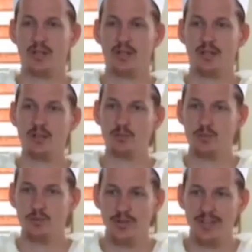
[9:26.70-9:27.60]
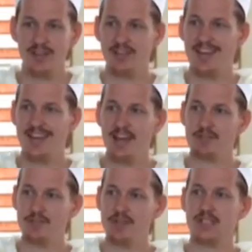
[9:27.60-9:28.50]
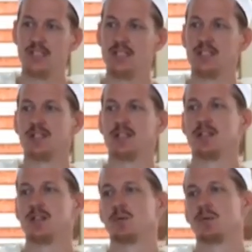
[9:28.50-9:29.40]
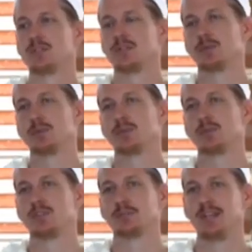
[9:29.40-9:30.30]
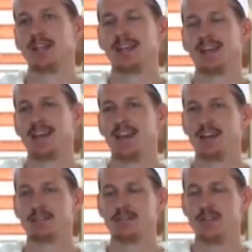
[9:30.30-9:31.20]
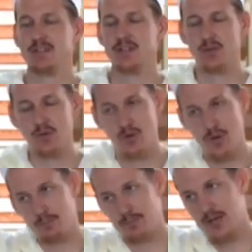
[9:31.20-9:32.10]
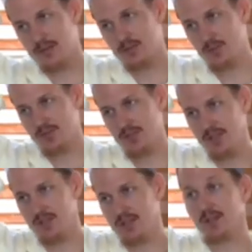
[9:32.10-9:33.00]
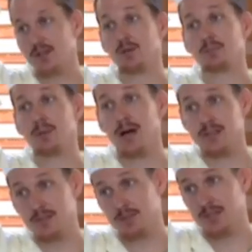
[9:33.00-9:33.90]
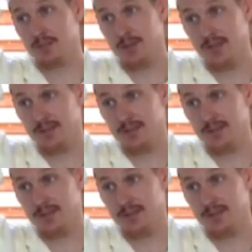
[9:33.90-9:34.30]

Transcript: He will forgive every sin. Or someone to have committed every single possible sin that you could possibly commit,